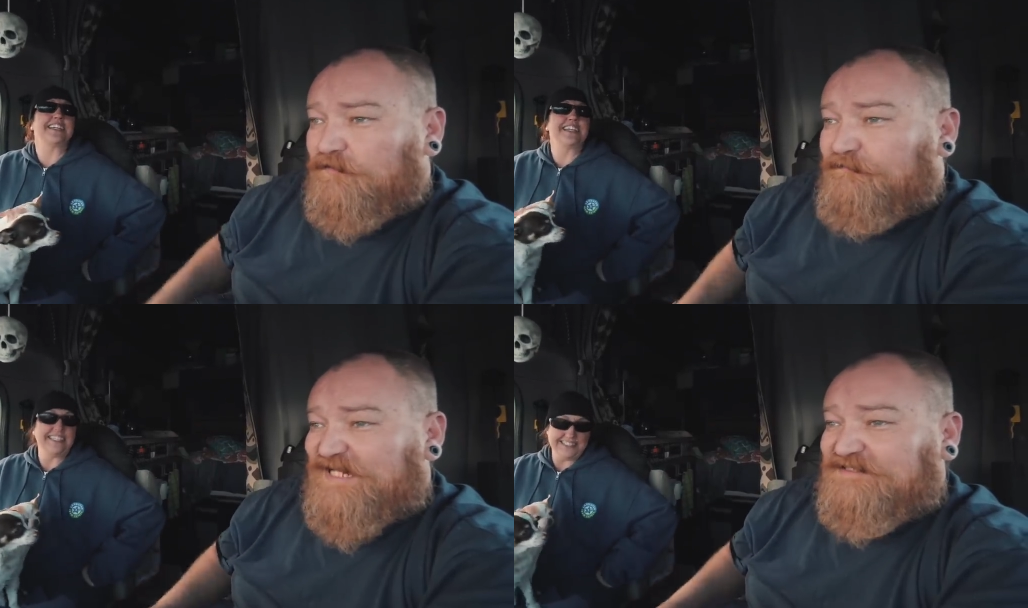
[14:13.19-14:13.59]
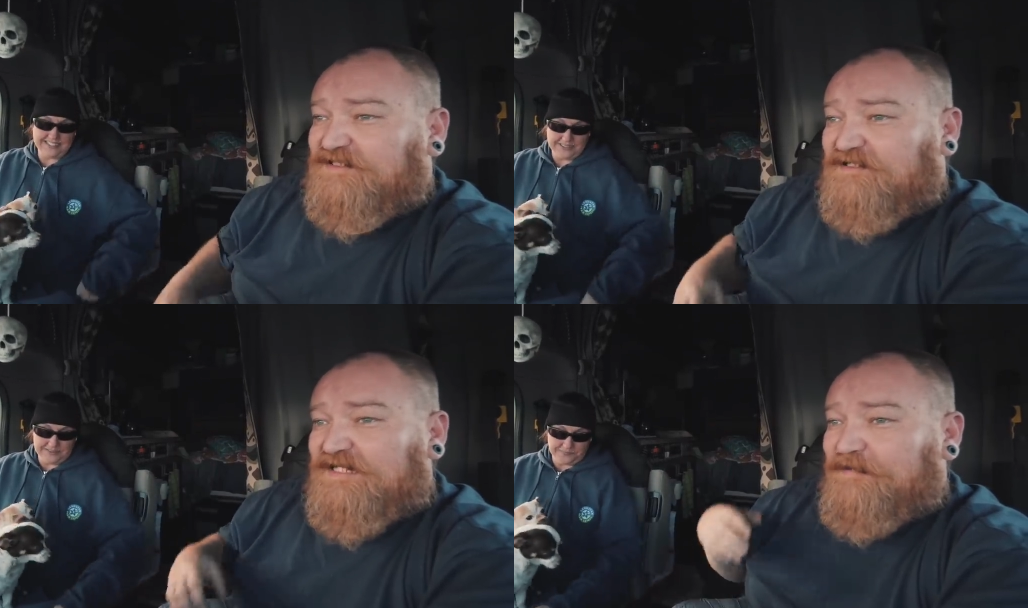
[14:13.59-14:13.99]

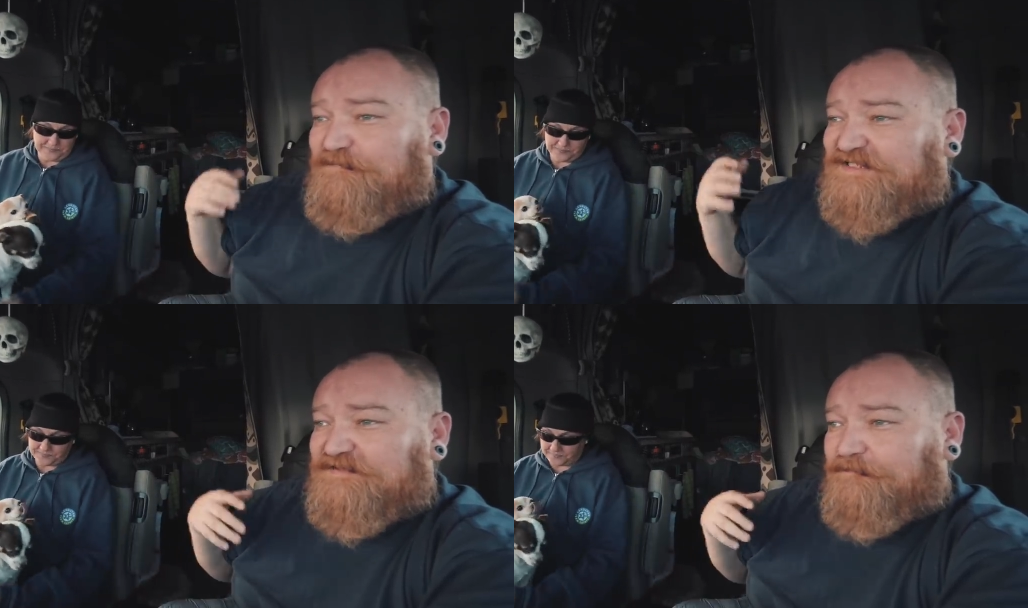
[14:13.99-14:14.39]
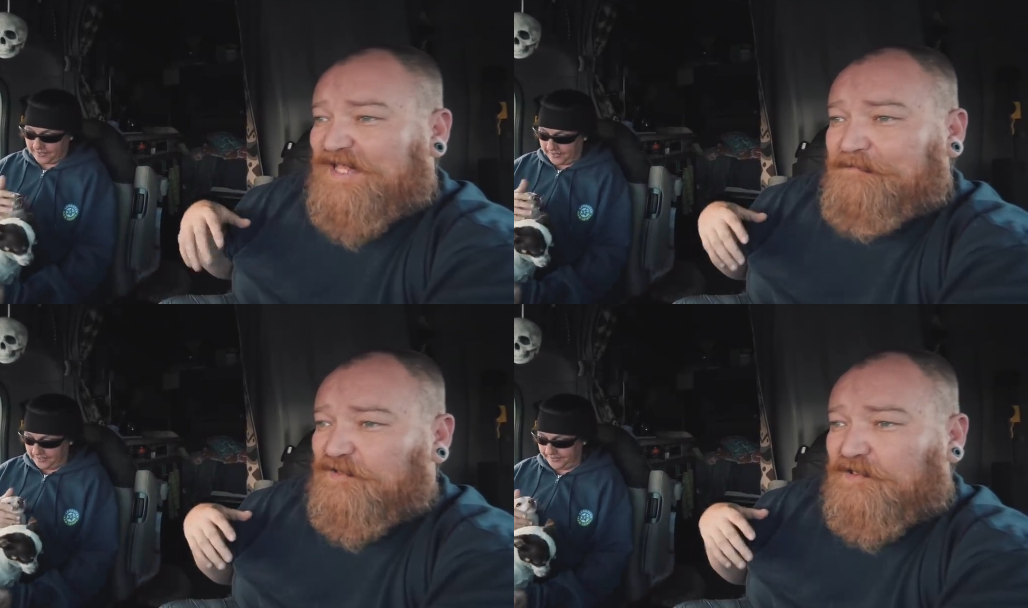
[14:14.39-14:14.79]
Speaker 1: basically a piece of
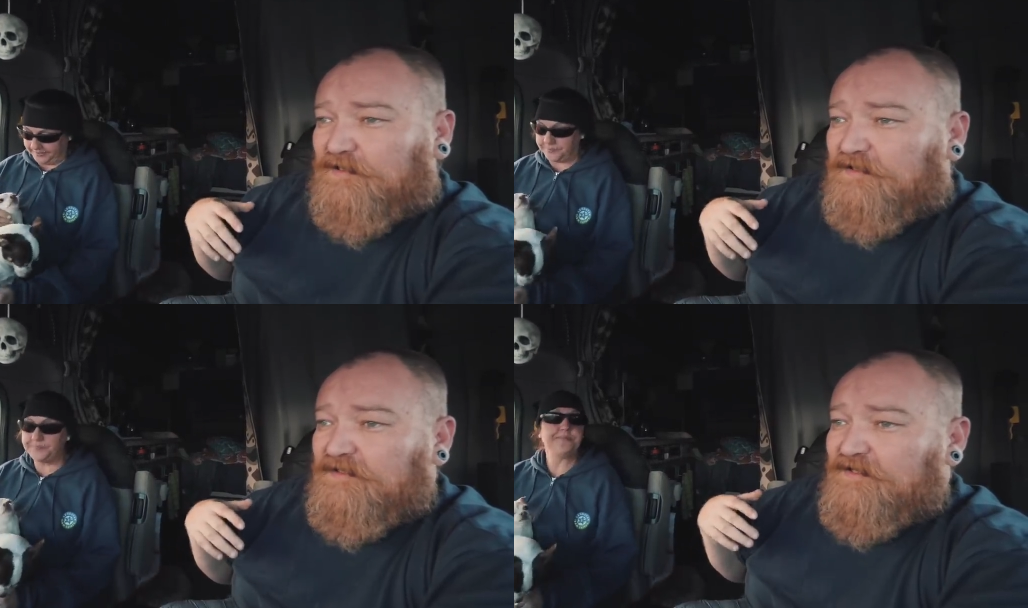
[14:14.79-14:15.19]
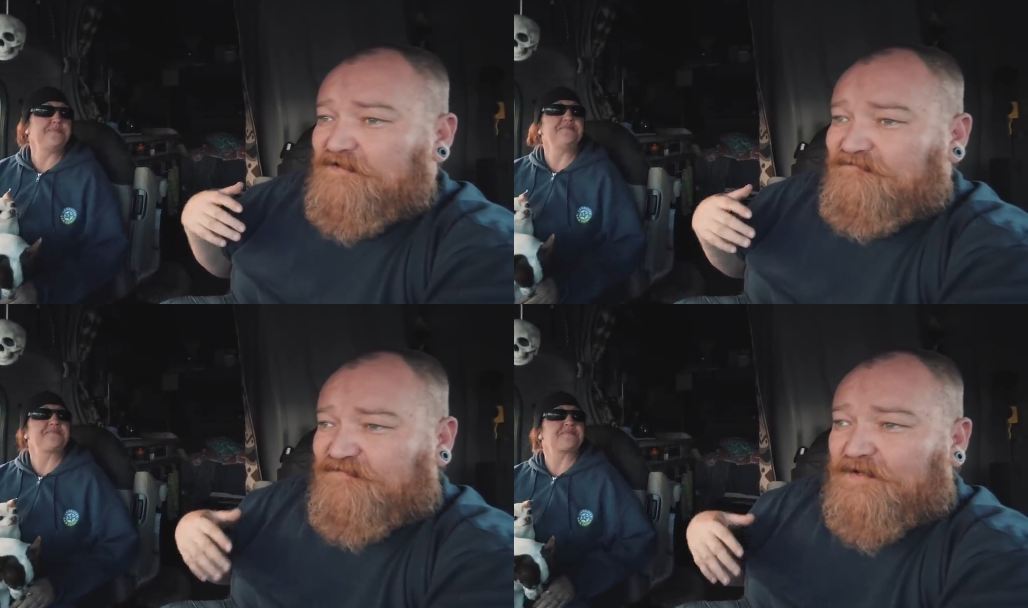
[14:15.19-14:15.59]
paper
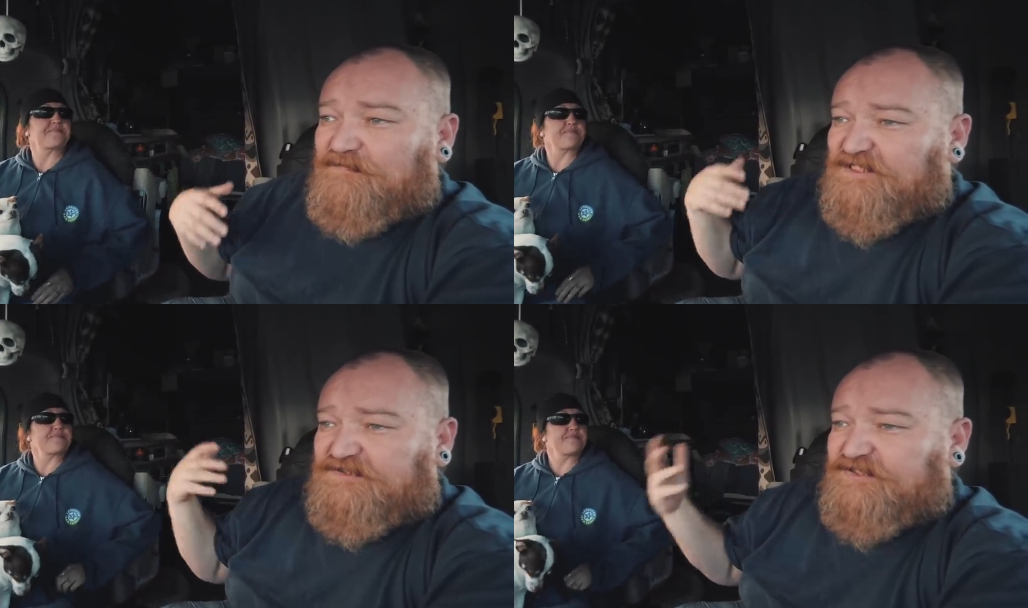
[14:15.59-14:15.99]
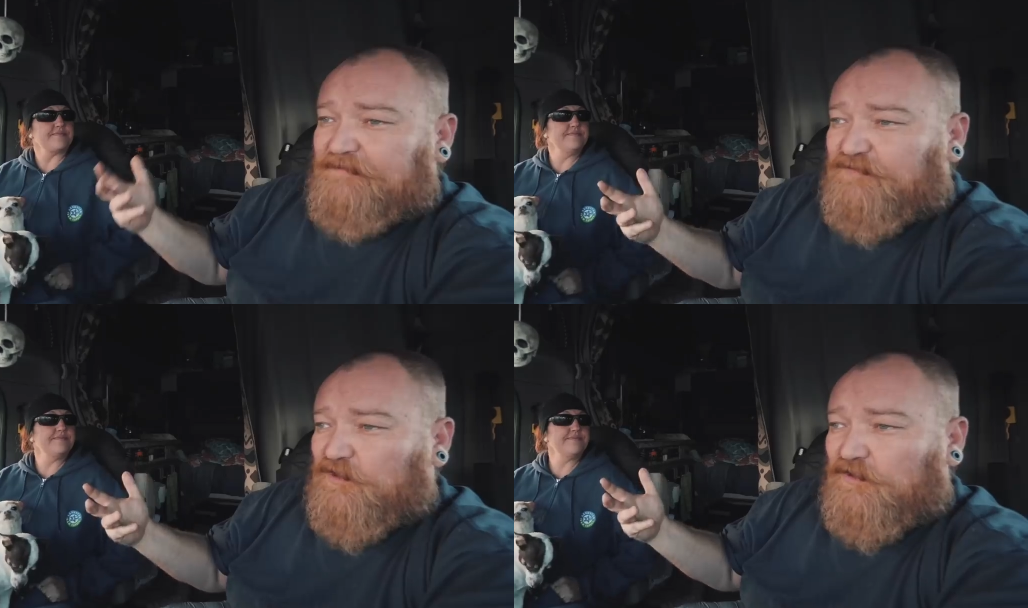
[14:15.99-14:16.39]
from the
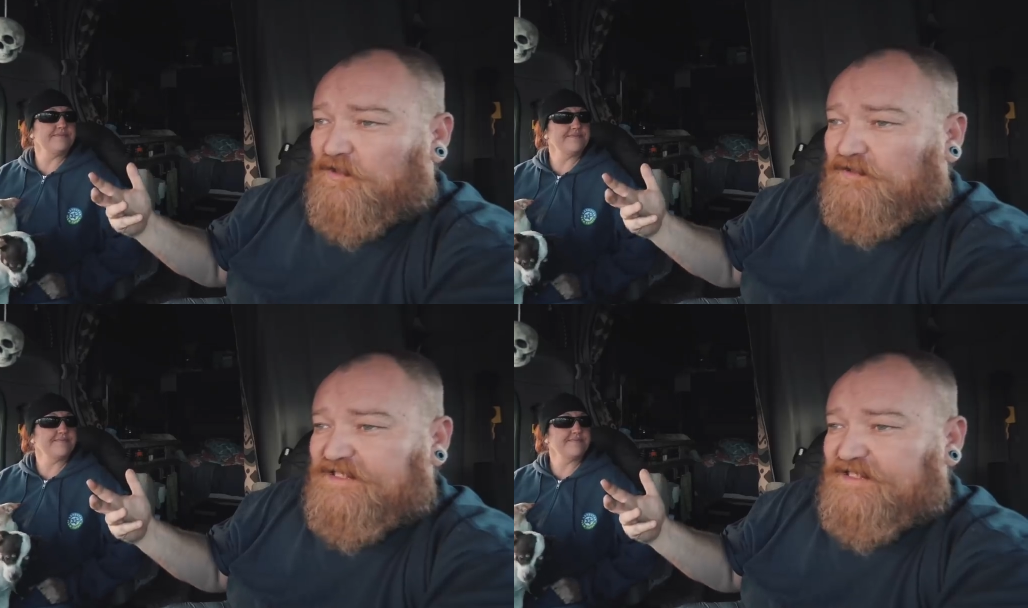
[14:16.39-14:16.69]
shipper or